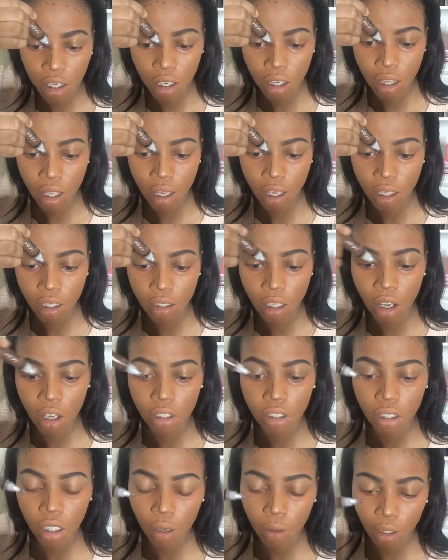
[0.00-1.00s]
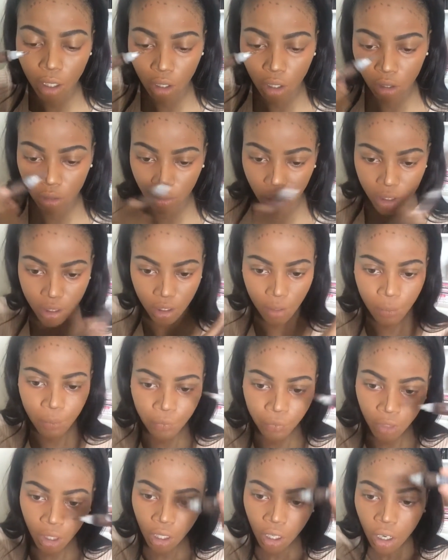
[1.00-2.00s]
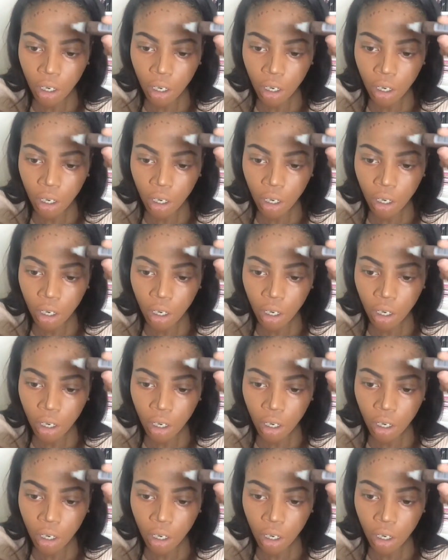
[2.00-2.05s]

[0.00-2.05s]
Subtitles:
And that is also another reason